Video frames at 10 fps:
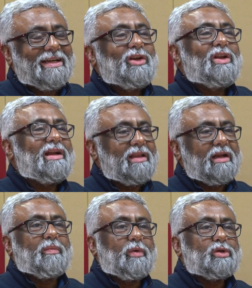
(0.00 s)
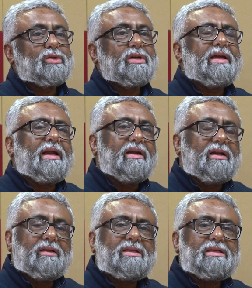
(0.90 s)
You'll get that opportunity,
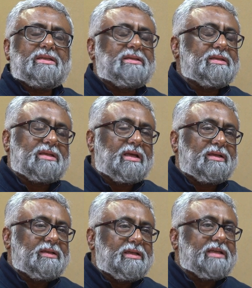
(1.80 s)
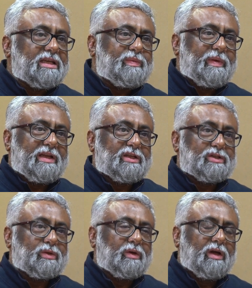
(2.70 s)
and this
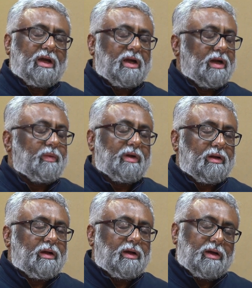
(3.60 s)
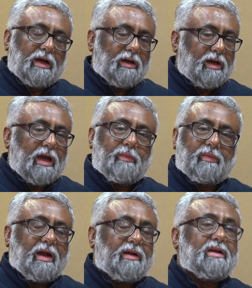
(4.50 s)
experience, it will, I'm
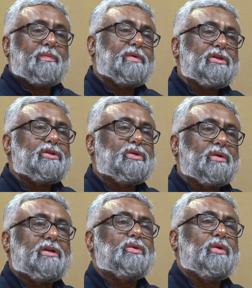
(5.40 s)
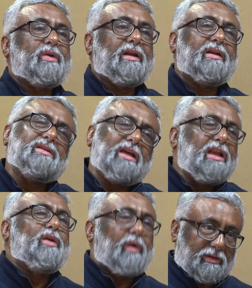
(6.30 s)
100% sure it's going to enrich
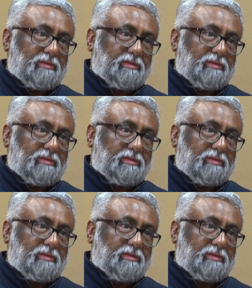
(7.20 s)
anyone.